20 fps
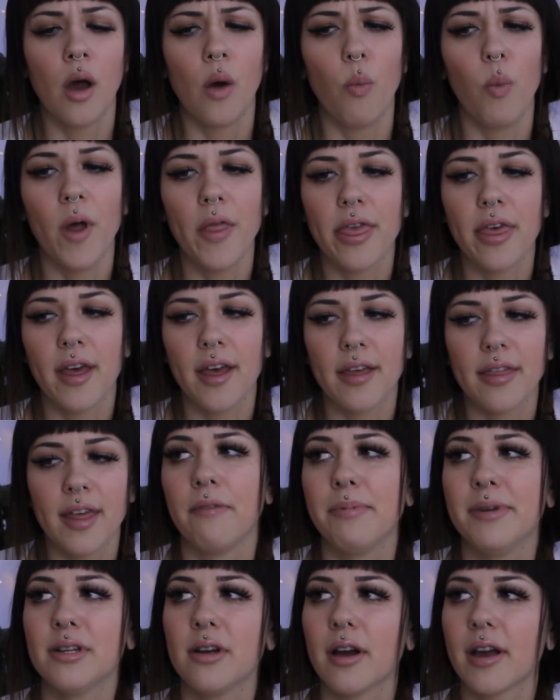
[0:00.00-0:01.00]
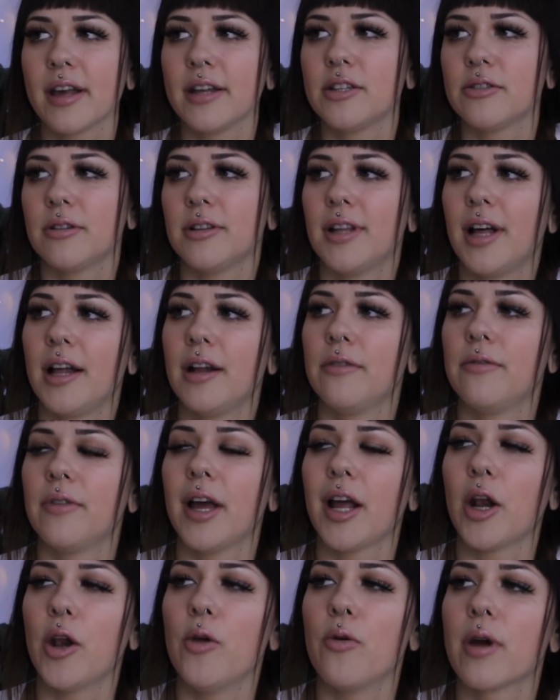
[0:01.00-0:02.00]
One thing that I've been talking to a lot of
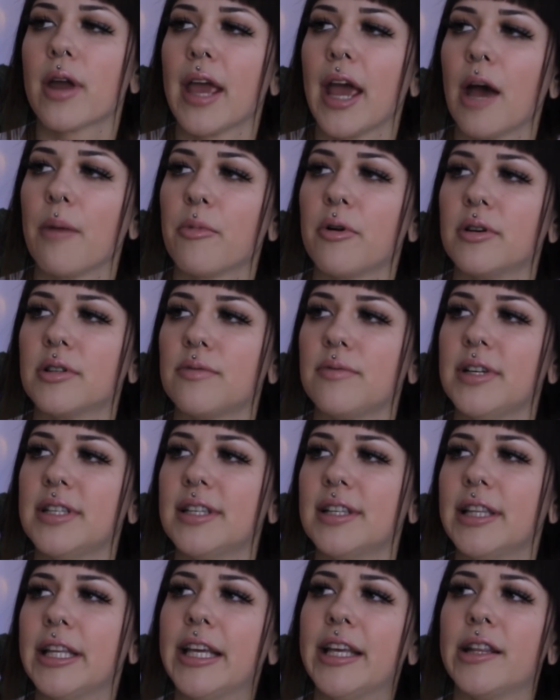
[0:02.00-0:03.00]
like newer cam girls recently,